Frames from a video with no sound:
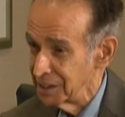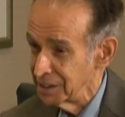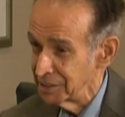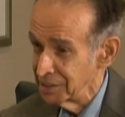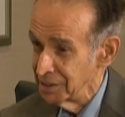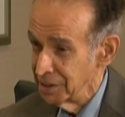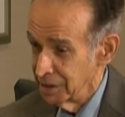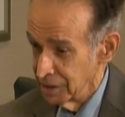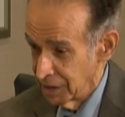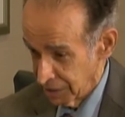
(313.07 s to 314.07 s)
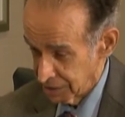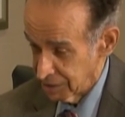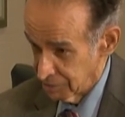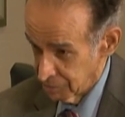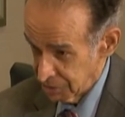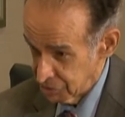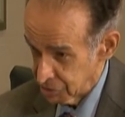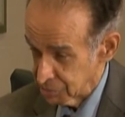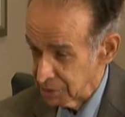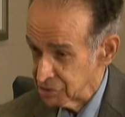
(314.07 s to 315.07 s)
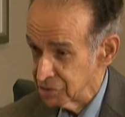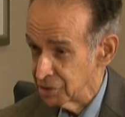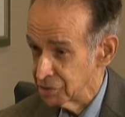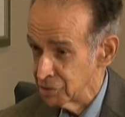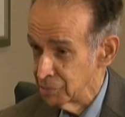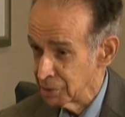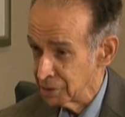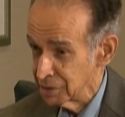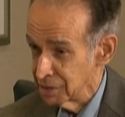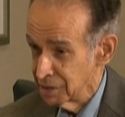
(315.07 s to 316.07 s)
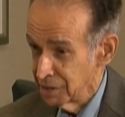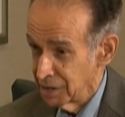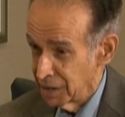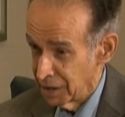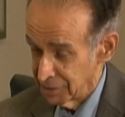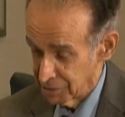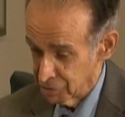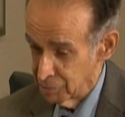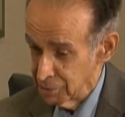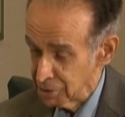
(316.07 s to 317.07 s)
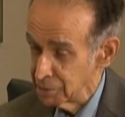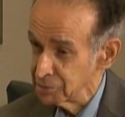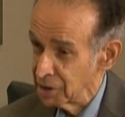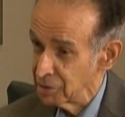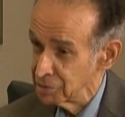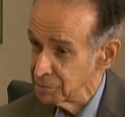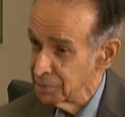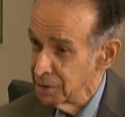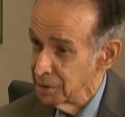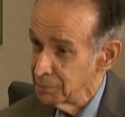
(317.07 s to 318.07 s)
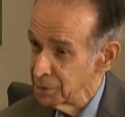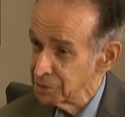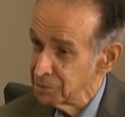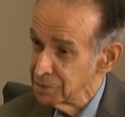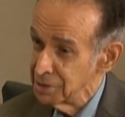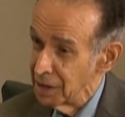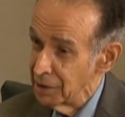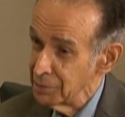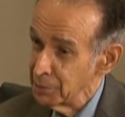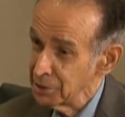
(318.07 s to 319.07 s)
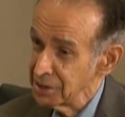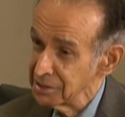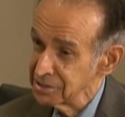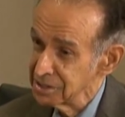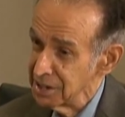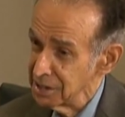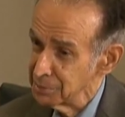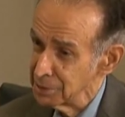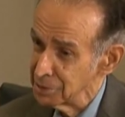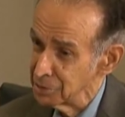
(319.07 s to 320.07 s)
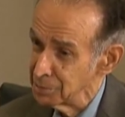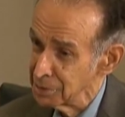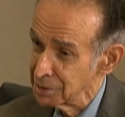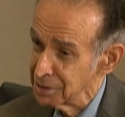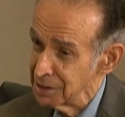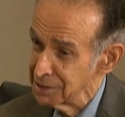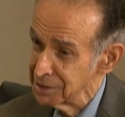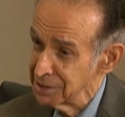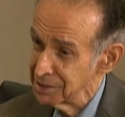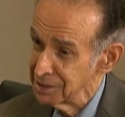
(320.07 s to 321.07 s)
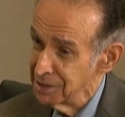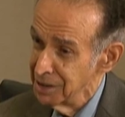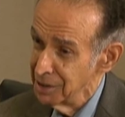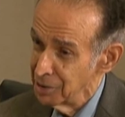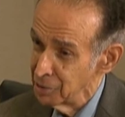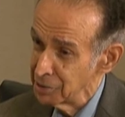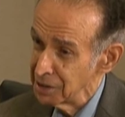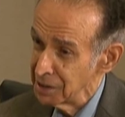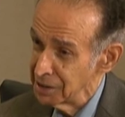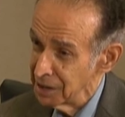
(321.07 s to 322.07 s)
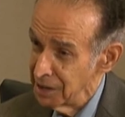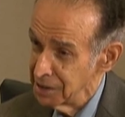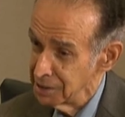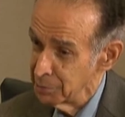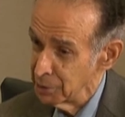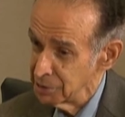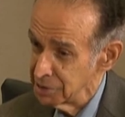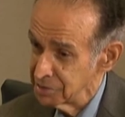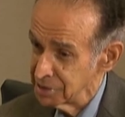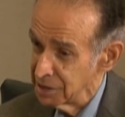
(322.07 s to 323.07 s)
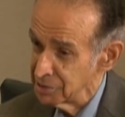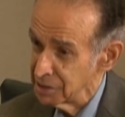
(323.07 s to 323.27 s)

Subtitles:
And like we just mentioned the tumor, and the tumor comes out, but everybody gets scared by the tumor rather than looking at, hey, the body is trying to